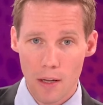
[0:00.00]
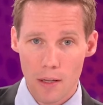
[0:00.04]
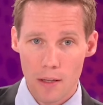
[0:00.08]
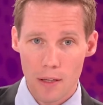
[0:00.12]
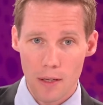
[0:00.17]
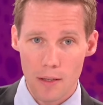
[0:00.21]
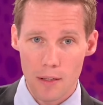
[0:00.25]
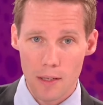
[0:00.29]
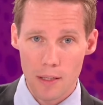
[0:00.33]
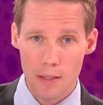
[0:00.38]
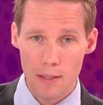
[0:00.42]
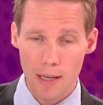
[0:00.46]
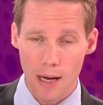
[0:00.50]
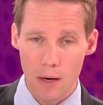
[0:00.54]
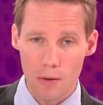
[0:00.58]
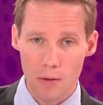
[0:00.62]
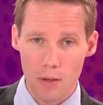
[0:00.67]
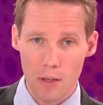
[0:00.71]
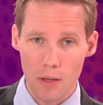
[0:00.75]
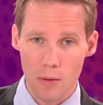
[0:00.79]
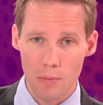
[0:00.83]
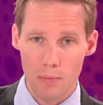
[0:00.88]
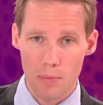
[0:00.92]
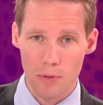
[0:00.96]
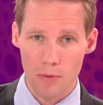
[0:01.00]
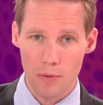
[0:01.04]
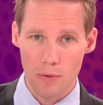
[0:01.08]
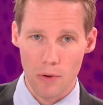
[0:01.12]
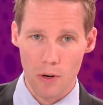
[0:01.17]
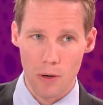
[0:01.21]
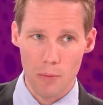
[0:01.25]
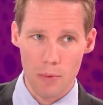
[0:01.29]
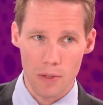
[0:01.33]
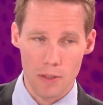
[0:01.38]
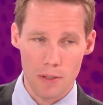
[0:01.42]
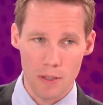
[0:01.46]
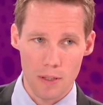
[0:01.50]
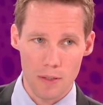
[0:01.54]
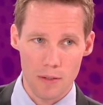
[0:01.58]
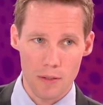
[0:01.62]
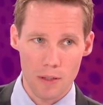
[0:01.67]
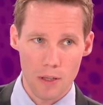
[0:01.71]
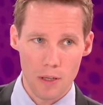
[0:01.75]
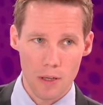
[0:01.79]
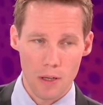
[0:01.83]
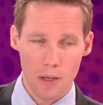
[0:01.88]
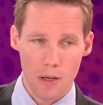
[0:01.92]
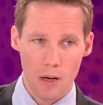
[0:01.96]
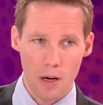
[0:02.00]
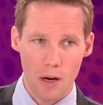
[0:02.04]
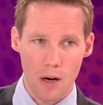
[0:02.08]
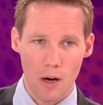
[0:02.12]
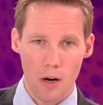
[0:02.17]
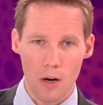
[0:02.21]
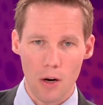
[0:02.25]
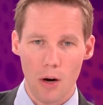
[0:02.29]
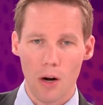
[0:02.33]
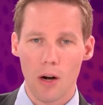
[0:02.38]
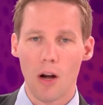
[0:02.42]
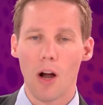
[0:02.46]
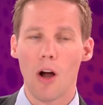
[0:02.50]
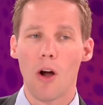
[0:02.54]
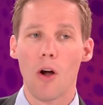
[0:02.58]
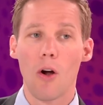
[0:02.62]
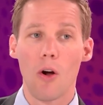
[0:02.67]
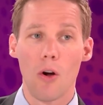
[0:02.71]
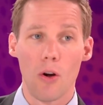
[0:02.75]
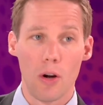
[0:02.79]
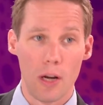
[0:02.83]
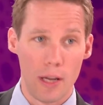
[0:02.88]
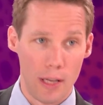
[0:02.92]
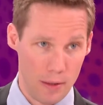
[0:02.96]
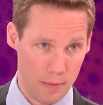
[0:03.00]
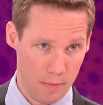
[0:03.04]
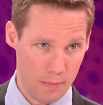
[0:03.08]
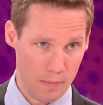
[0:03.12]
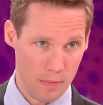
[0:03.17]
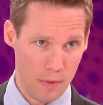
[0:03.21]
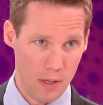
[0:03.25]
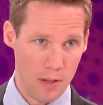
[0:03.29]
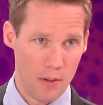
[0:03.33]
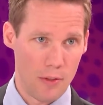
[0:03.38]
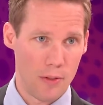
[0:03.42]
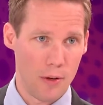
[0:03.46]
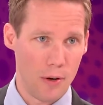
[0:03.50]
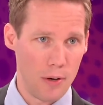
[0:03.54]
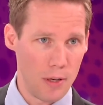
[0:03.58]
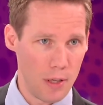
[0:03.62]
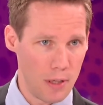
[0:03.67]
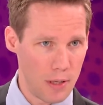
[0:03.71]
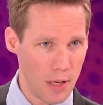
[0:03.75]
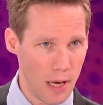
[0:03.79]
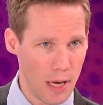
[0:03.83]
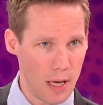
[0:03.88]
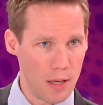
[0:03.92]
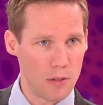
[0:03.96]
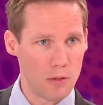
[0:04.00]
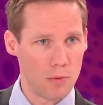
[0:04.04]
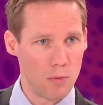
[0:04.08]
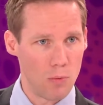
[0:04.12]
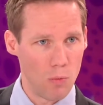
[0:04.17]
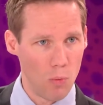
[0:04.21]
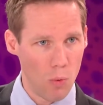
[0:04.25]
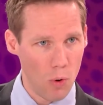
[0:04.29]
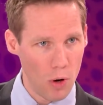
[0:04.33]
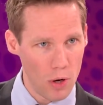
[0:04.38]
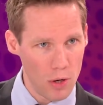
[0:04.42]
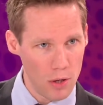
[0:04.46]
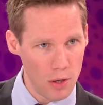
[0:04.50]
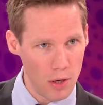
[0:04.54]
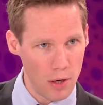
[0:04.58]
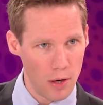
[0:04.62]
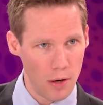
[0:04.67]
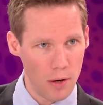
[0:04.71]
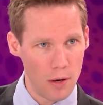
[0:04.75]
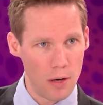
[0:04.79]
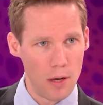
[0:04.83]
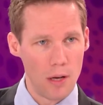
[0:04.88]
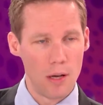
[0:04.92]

that these outcome performances are early. 30 days, one year,